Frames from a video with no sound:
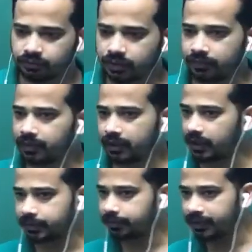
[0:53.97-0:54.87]
whatever I
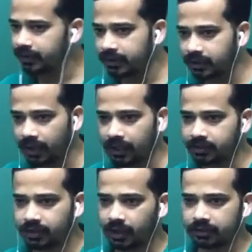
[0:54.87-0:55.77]
explained in the
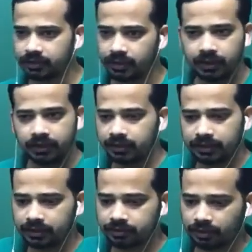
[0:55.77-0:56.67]
last class, this
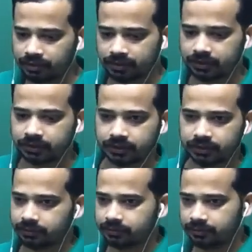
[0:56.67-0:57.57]
is not necessary,
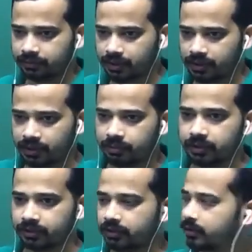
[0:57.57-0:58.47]
okay? I
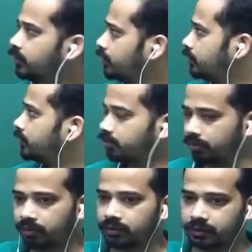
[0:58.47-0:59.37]
mean, this
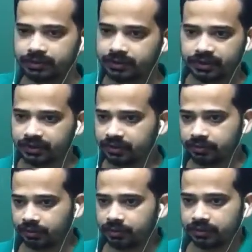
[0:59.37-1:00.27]
whole discussion is
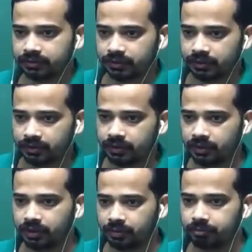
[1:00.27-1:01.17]
not necessary.
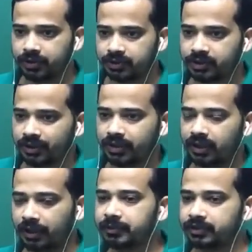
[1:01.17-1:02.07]
But still,
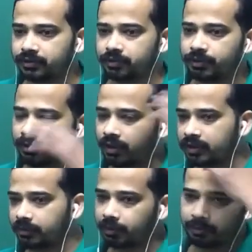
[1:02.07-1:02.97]
I mean, you may
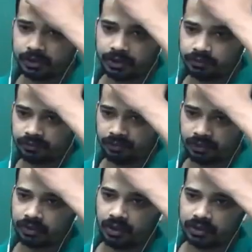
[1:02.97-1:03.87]
not remember that one for
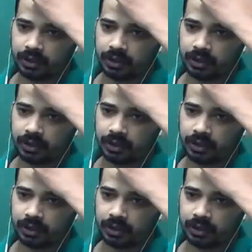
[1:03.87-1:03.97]
a long